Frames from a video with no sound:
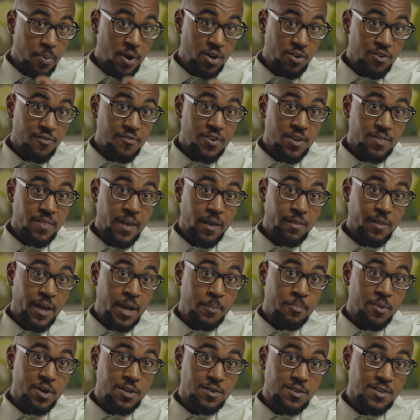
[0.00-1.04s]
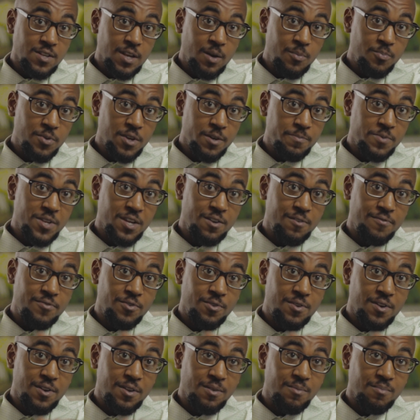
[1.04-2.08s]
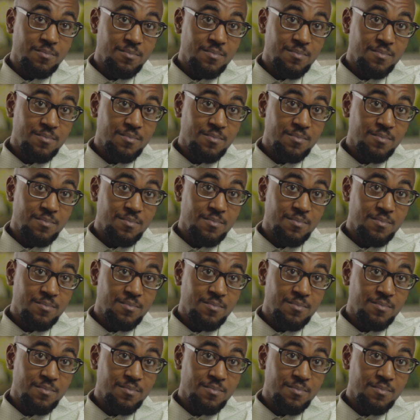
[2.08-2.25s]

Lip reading: better have hit that like button because I'm gonna be upset if you didn't.